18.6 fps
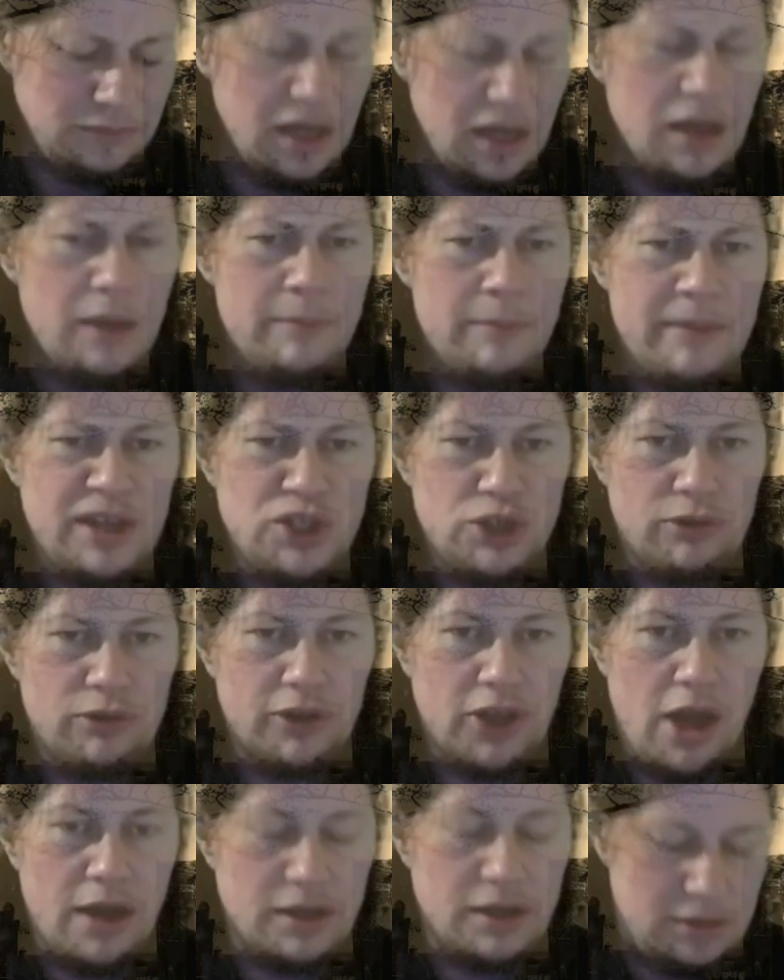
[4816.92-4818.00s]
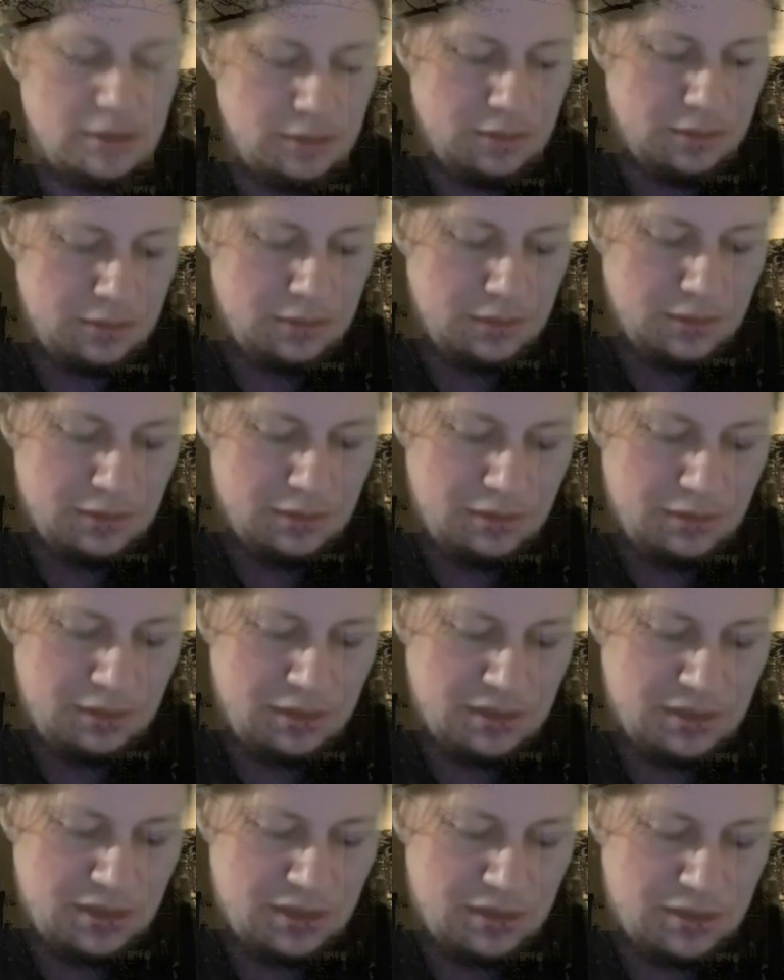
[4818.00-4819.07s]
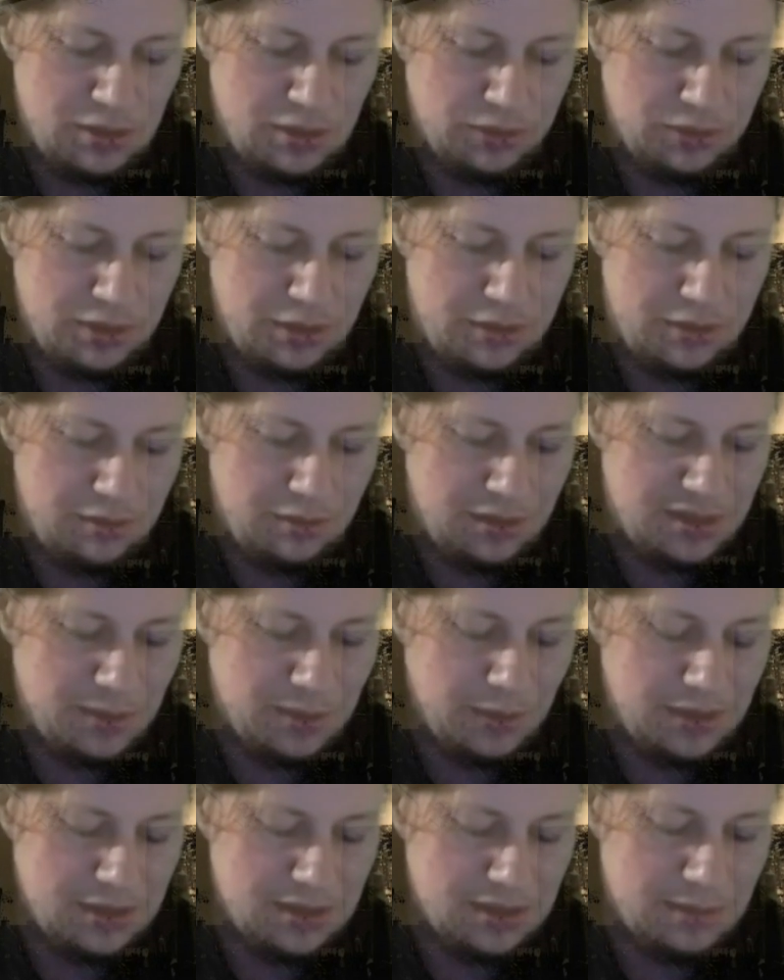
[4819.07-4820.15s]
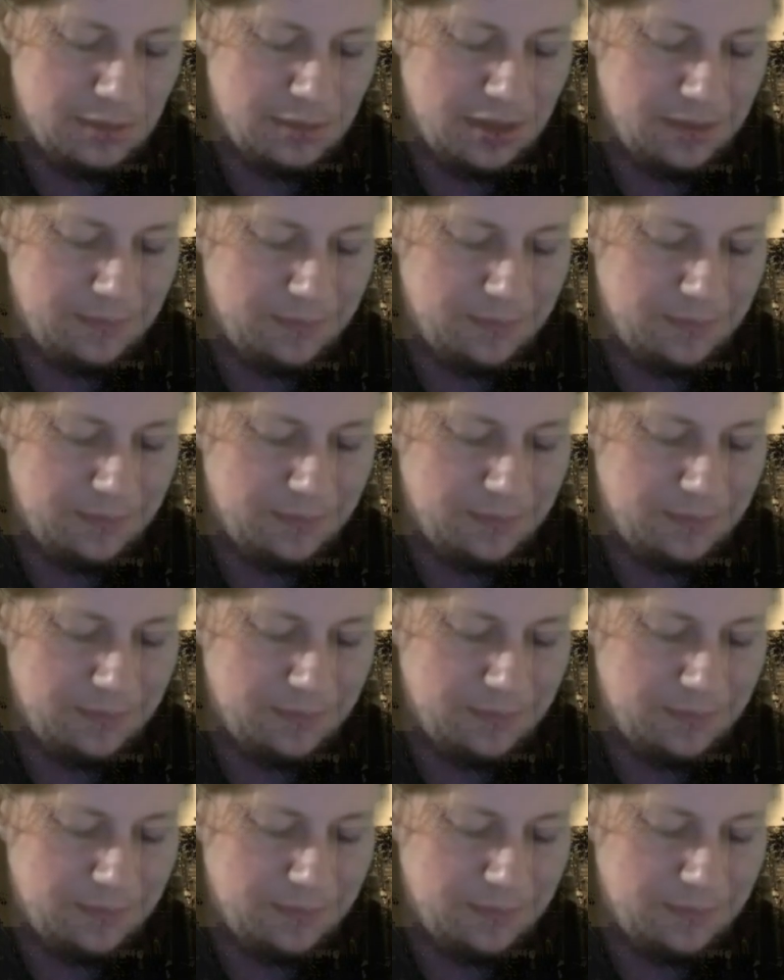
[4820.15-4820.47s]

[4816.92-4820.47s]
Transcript: "Midge, you're a cunt," Lisette told her through her sweetest smile.